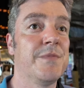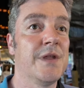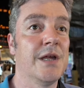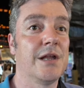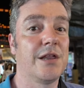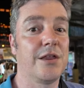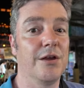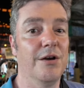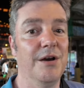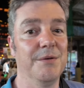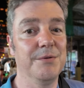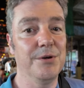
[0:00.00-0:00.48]

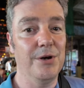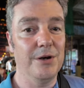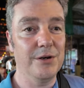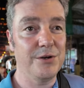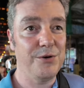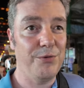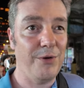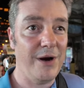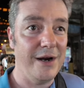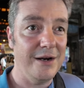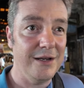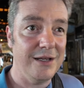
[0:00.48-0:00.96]
So I've got
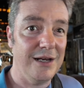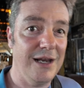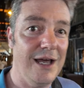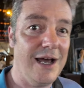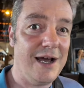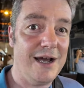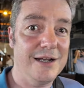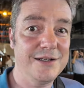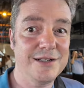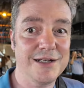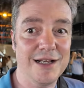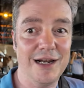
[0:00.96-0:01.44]
quite a
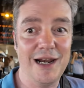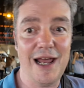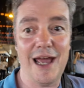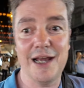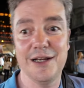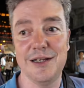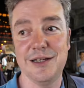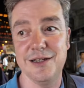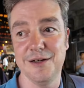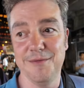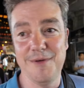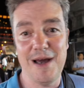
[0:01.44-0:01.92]
large
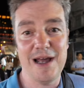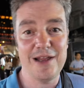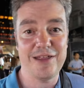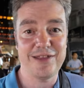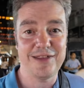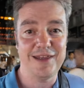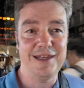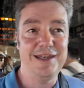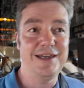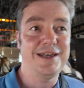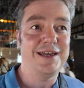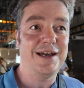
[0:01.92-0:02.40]
collection of
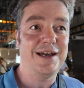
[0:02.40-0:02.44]
SD